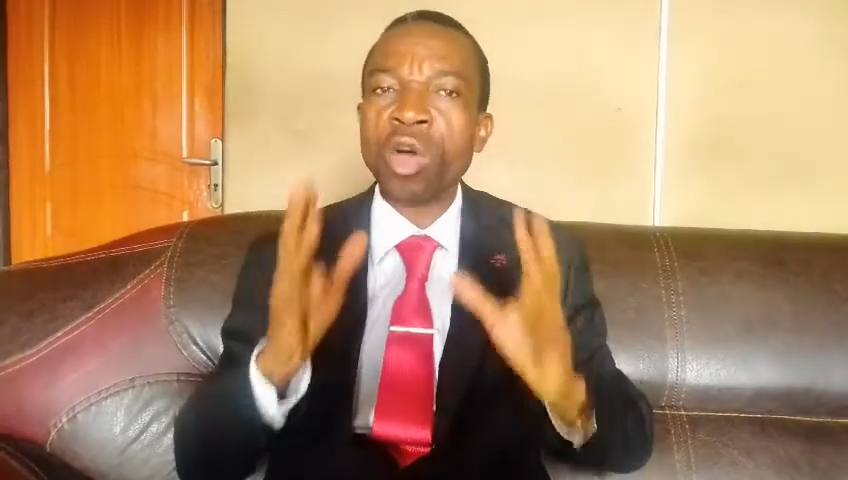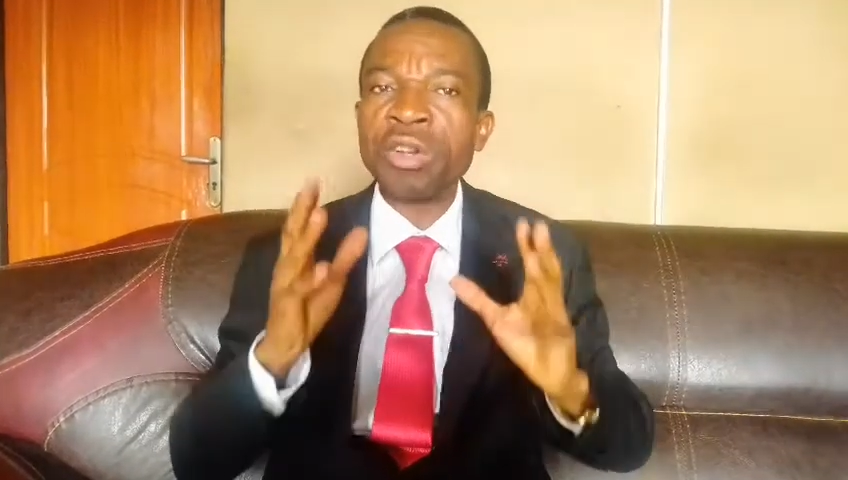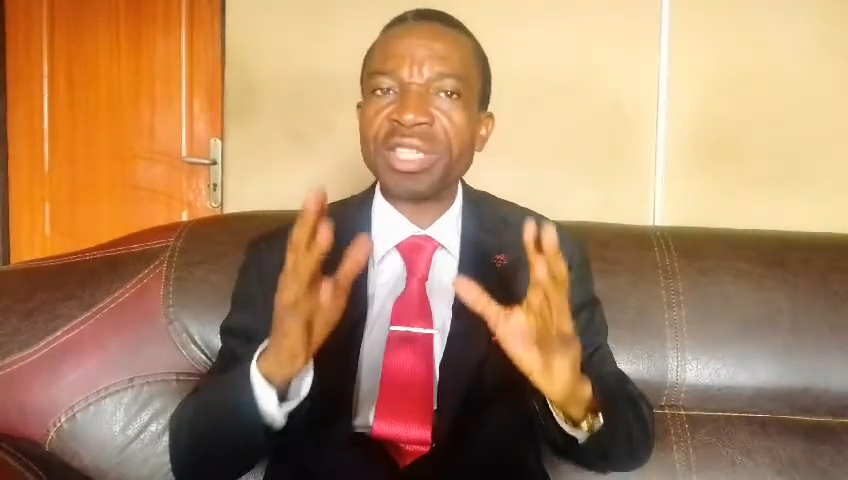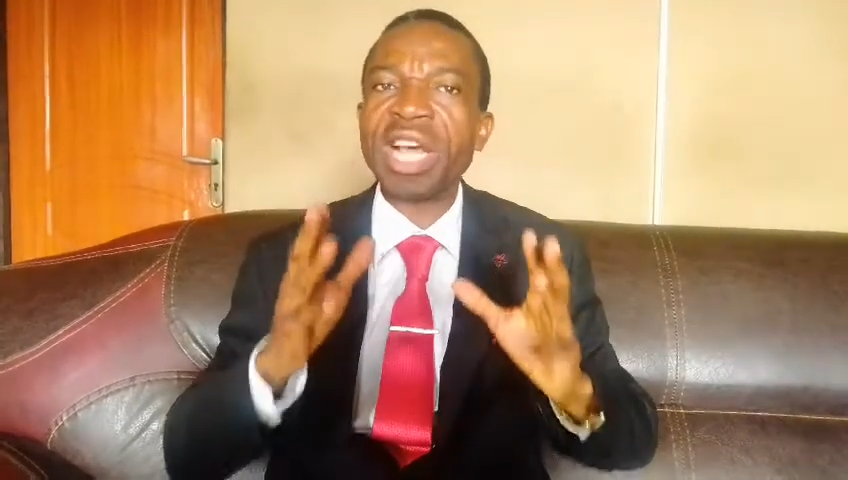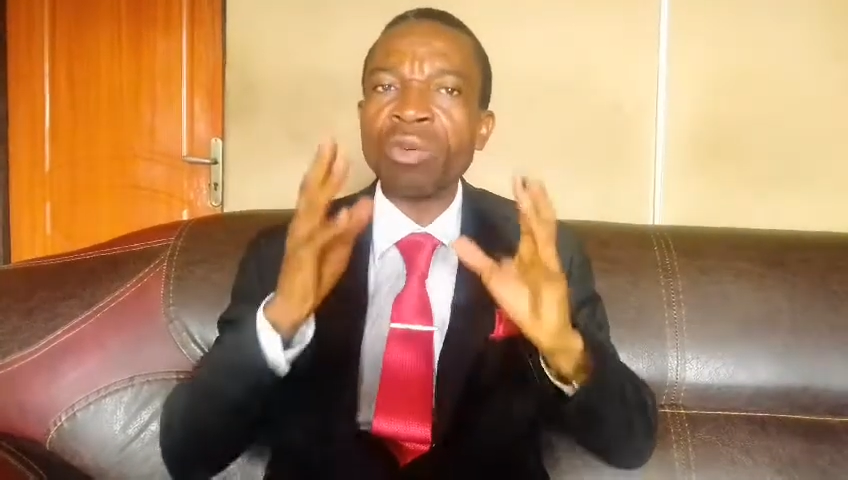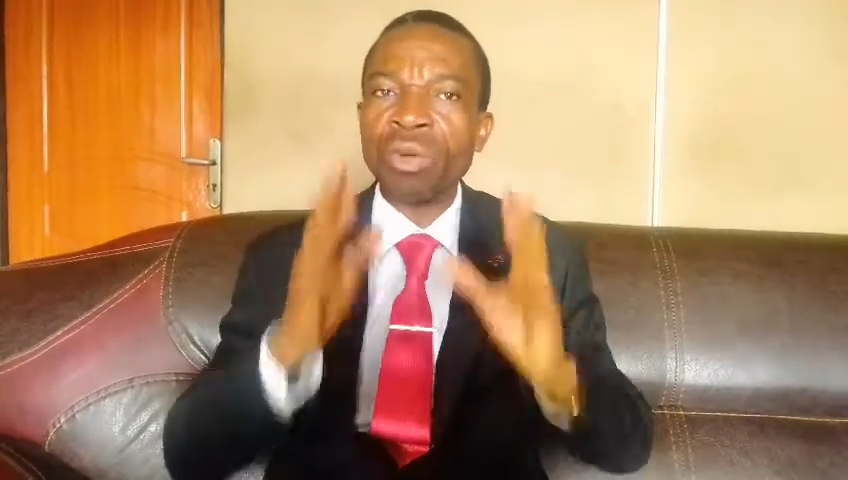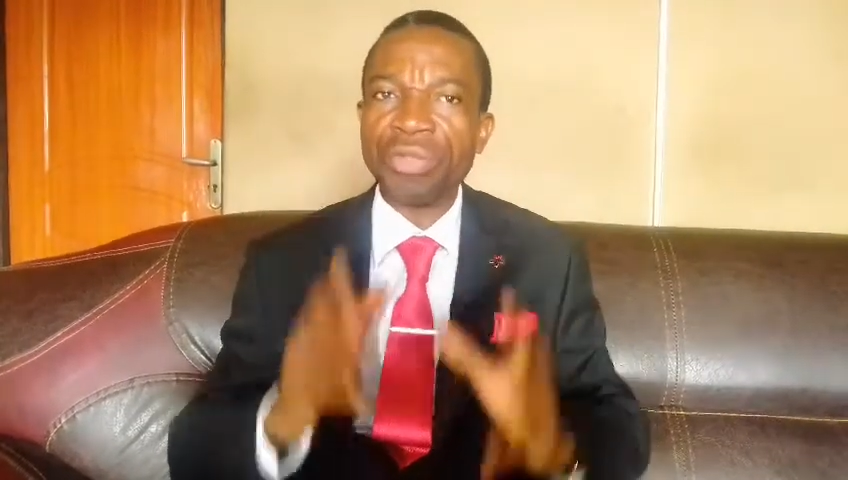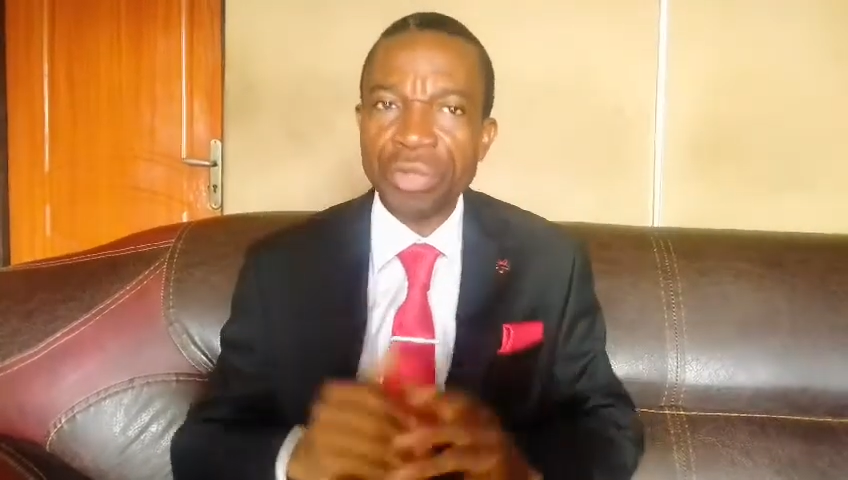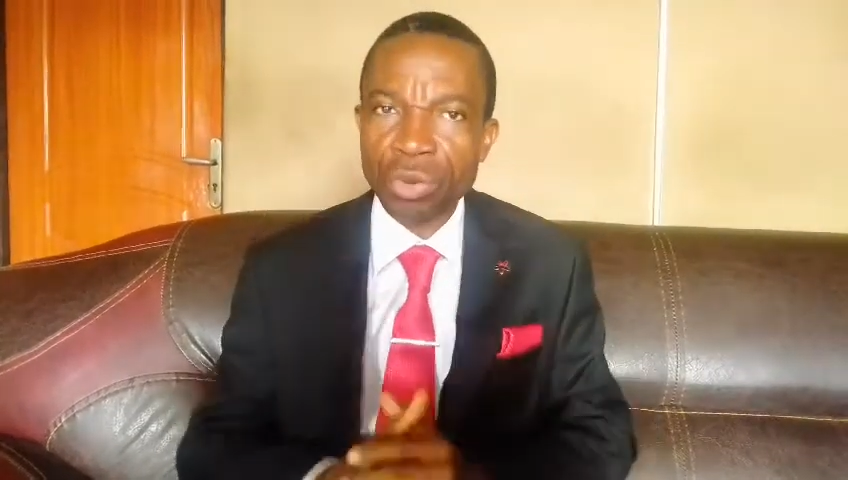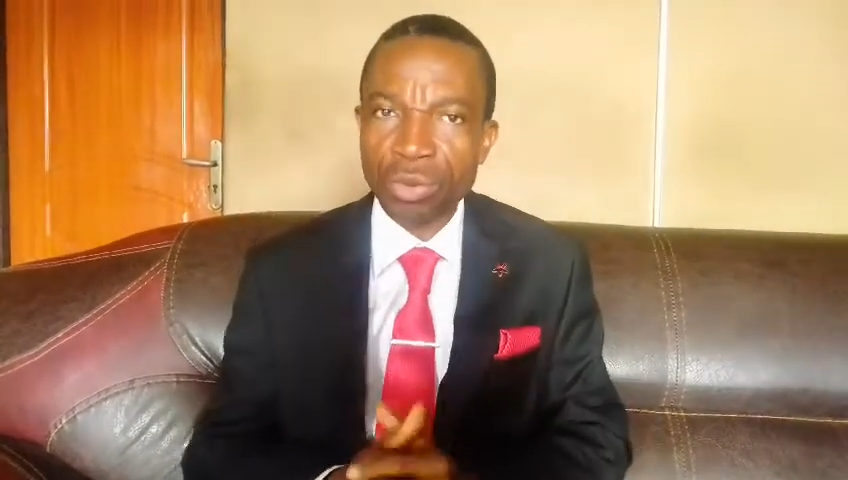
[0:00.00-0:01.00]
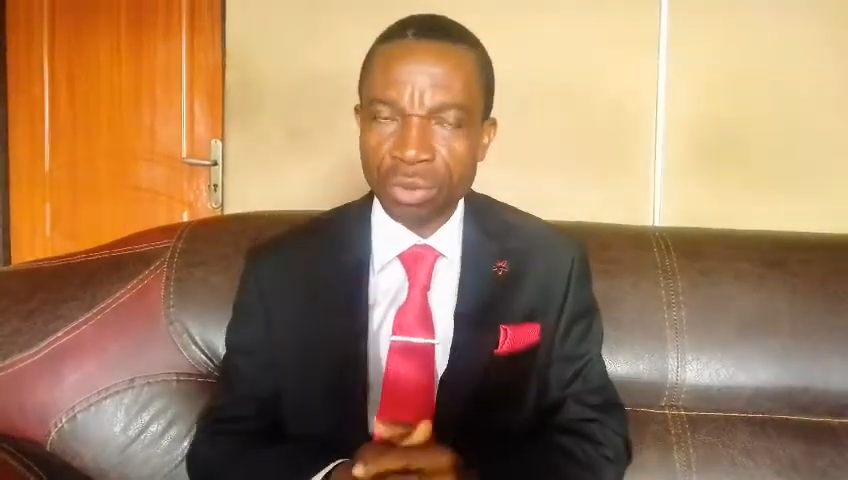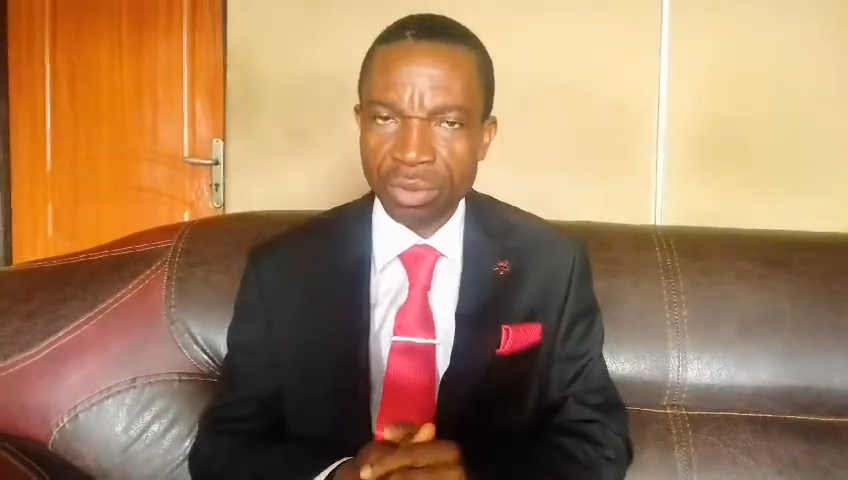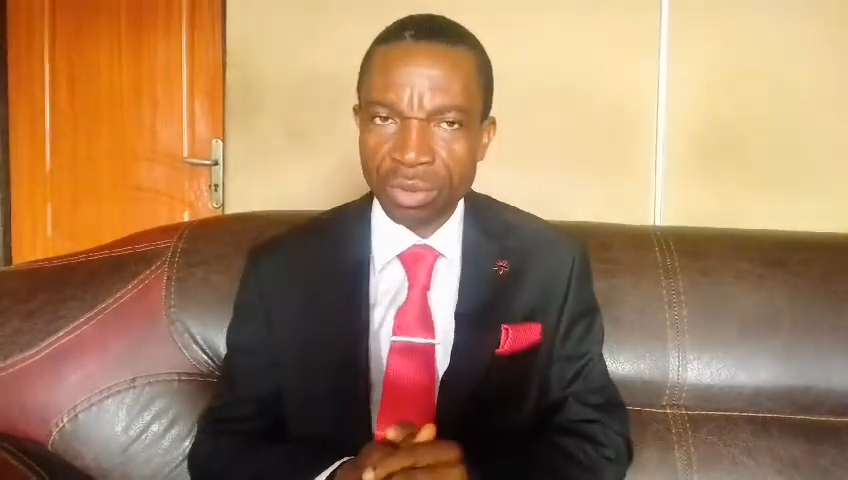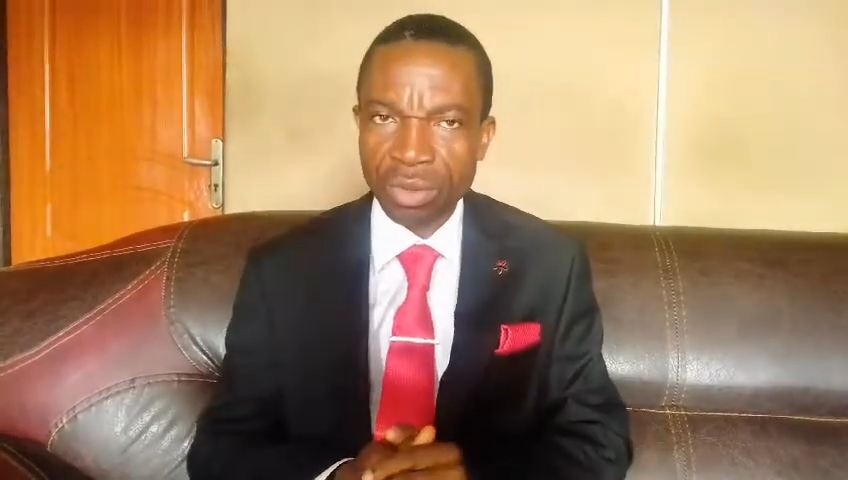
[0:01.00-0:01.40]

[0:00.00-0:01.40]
contact with you